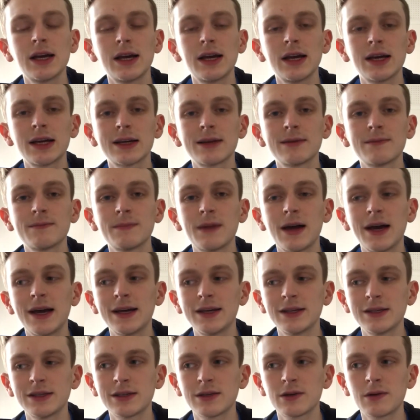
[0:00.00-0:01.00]
It
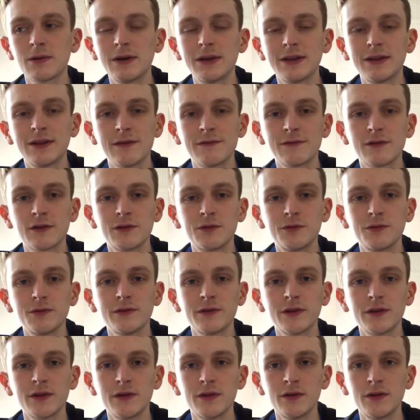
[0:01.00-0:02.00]
is quite
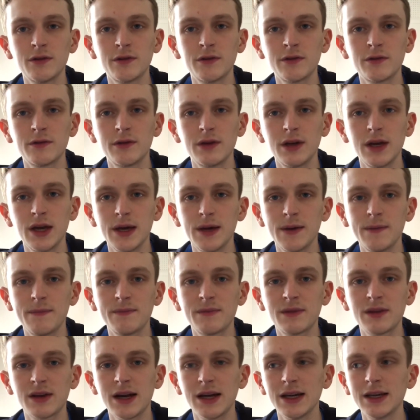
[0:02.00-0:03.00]
difficult to
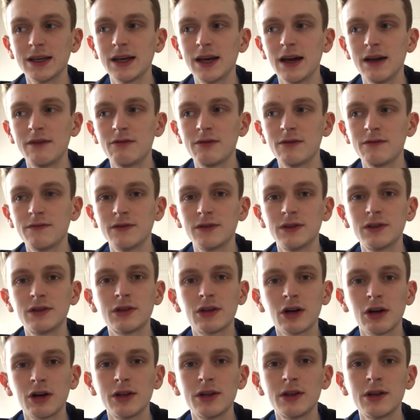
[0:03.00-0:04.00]
try and get everything
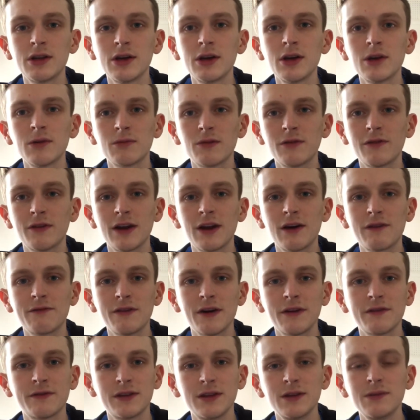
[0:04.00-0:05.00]
done within a
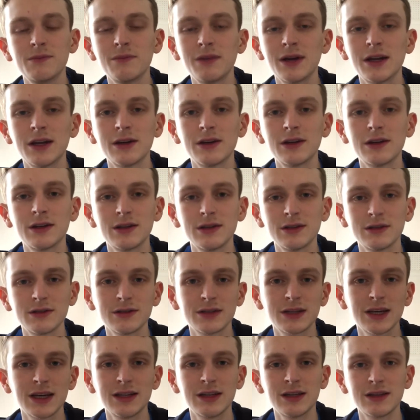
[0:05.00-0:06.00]
15-minute
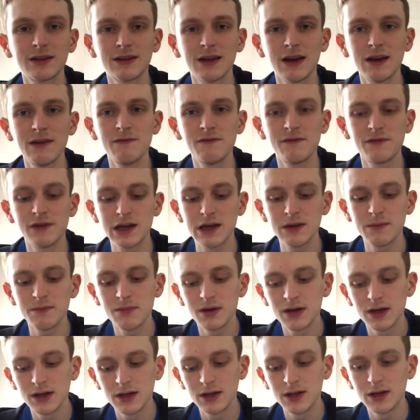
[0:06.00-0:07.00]
kind of time
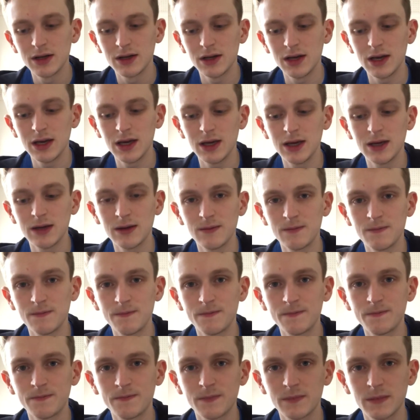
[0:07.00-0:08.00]
frame.
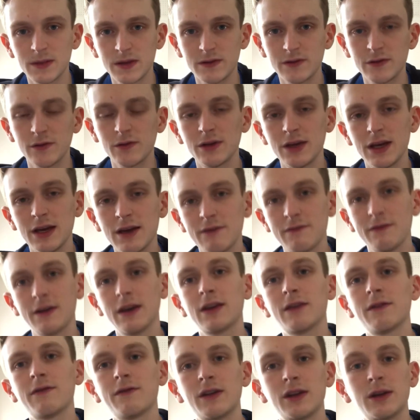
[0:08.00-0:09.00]
So yeah,
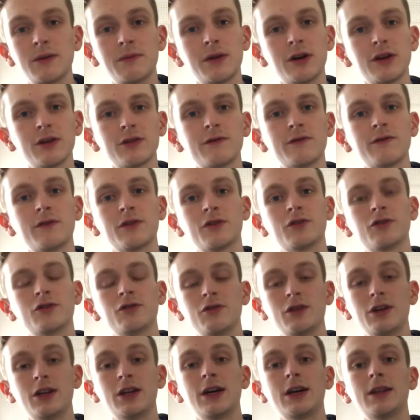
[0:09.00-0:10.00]
thank you very much for
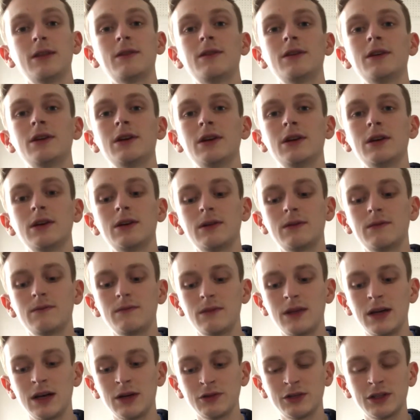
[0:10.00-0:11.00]
tuning in.
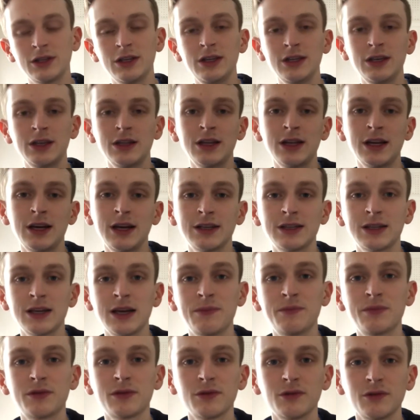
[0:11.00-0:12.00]
I'll see you in the next
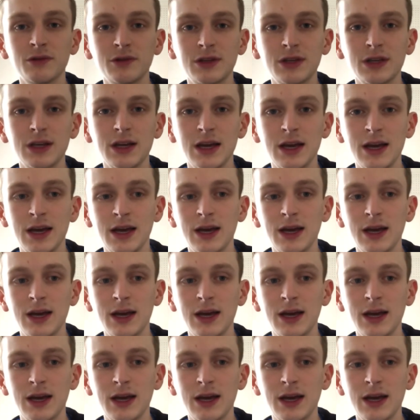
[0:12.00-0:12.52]
episode.